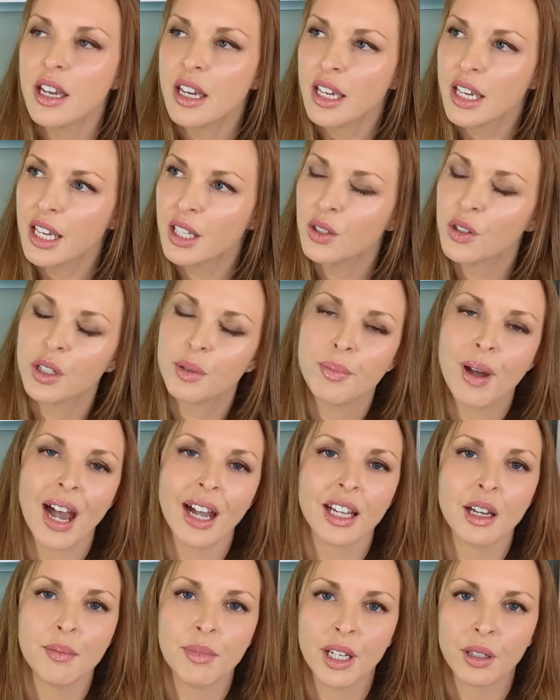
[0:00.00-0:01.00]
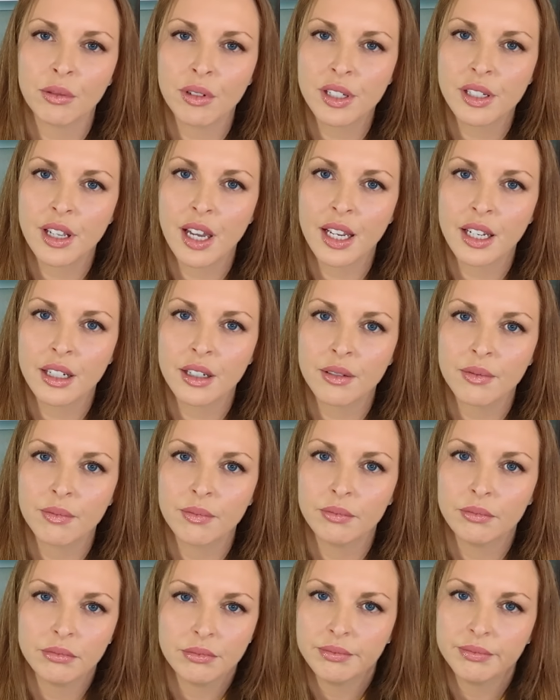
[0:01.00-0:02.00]
he looked back at me and was like,
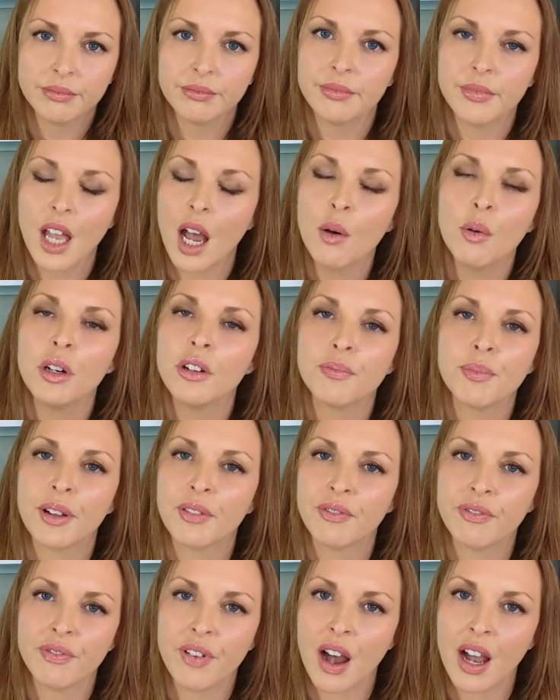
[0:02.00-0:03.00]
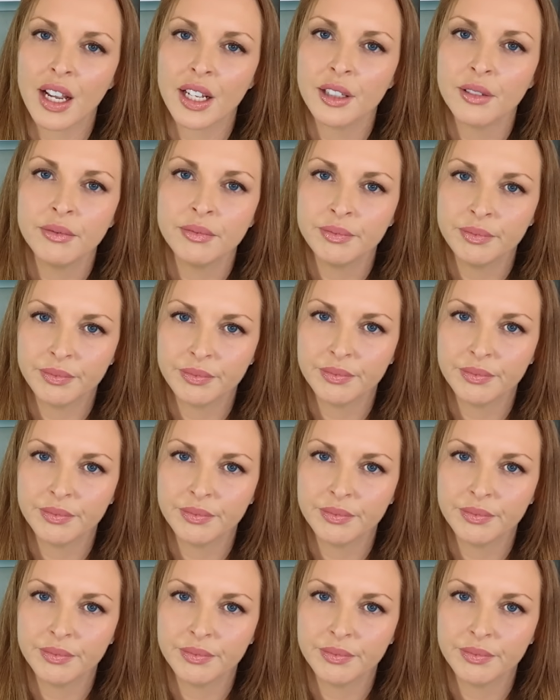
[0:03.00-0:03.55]
I would have been fine.